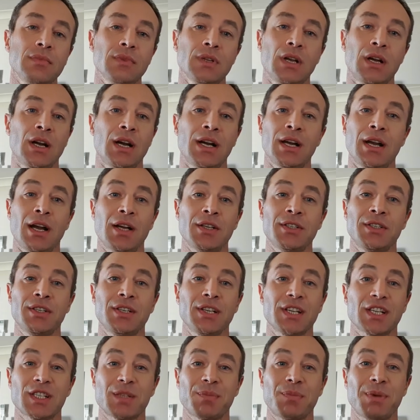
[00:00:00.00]
I didn't
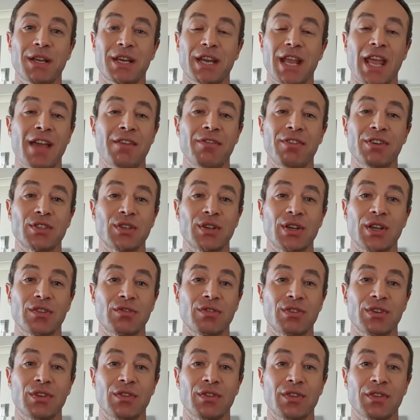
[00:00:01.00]
expect ever to get
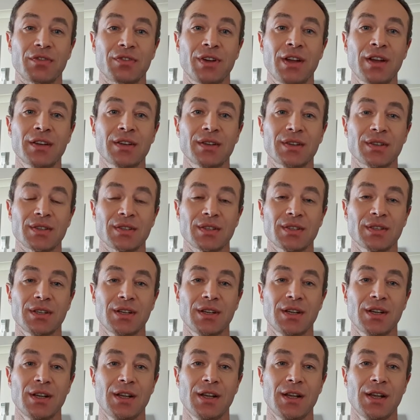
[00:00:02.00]
rid of the fungus.
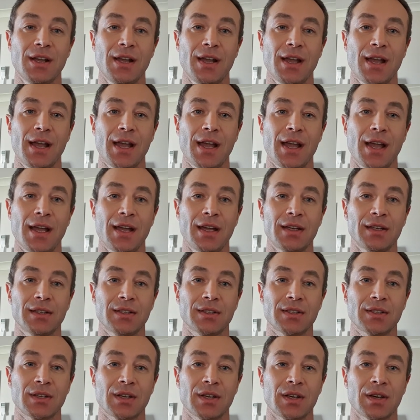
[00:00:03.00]

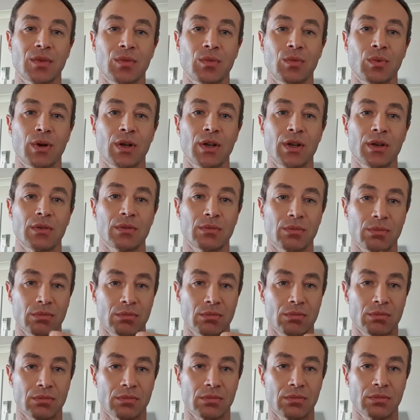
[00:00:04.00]
And when
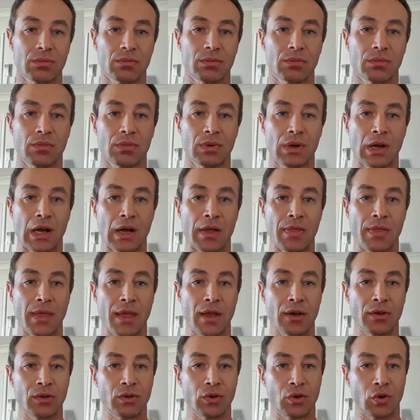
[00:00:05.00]

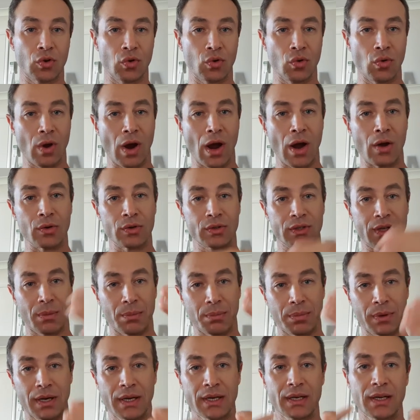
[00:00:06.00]
nail grew out
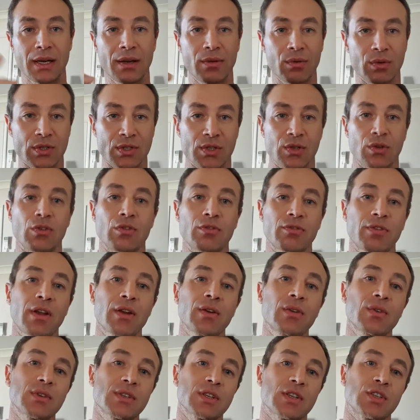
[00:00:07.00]
completely, was no
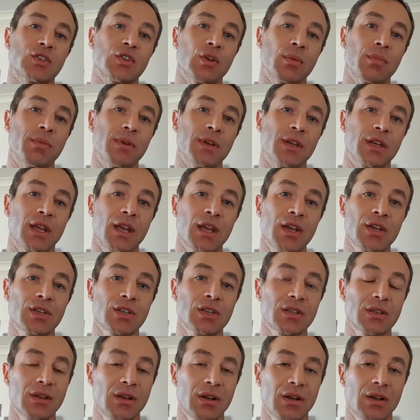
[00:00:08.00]
fungus, I stopped
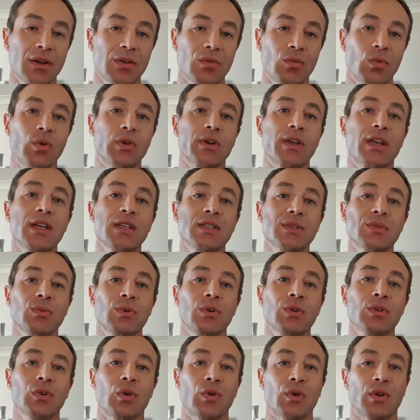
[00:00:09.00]
medication. Well, guess
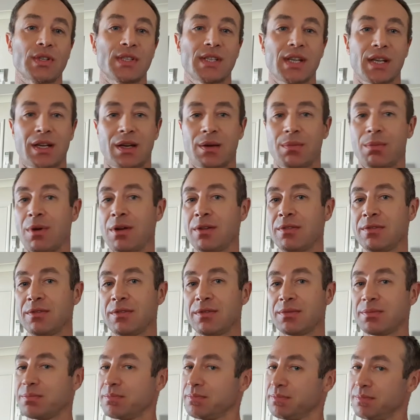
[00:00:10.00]
what? On a second month,
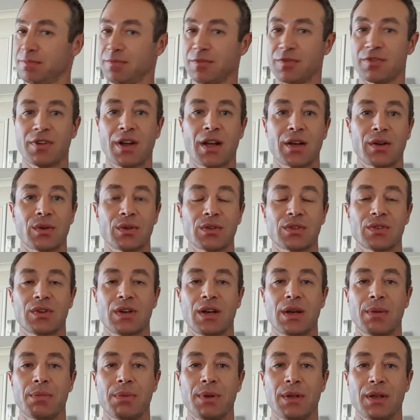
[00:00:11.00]
fungus
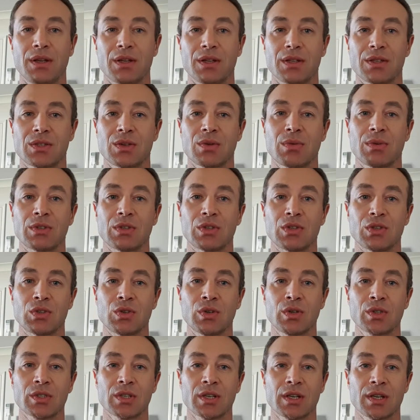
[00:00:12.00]
reappeared. So I went to the
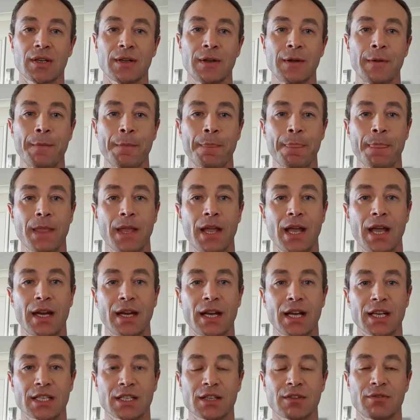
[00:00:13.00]
doctor and
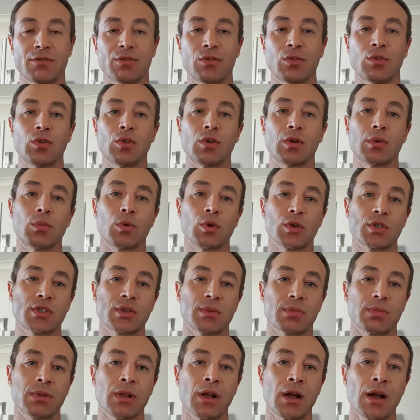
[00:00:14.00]
asked for more
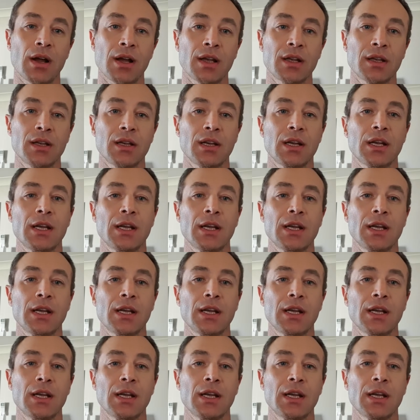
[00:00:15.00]
supply,